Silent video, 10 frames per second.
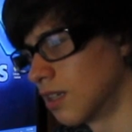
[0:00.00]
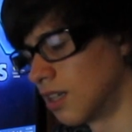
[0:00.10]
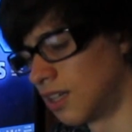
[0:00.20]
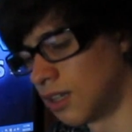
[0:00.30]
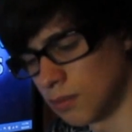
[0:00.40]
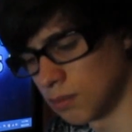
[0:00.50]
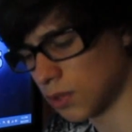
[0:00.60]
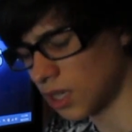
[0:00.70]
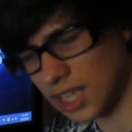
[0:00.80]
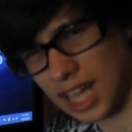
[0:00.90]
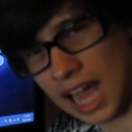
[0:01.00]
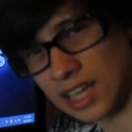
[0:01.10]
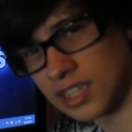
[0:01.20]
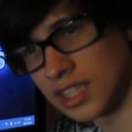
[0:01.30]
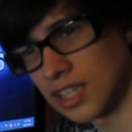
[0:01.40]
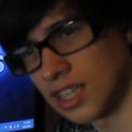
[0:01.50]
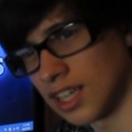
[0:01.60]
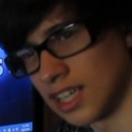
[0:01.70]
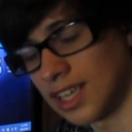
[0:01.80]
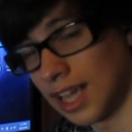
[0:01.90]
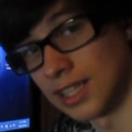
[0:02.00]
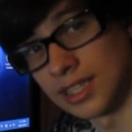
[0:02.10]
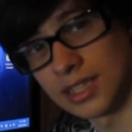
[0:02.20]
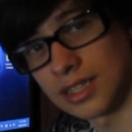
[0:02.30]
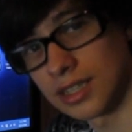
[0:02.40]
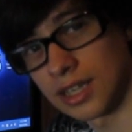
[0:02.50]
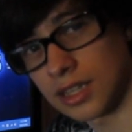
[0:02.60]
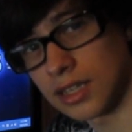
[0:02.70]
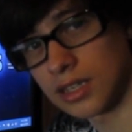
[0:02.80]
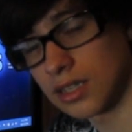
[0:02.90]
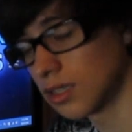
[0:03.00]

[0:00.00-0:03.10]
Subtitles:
Probably Ashton and, like, Katie, I think.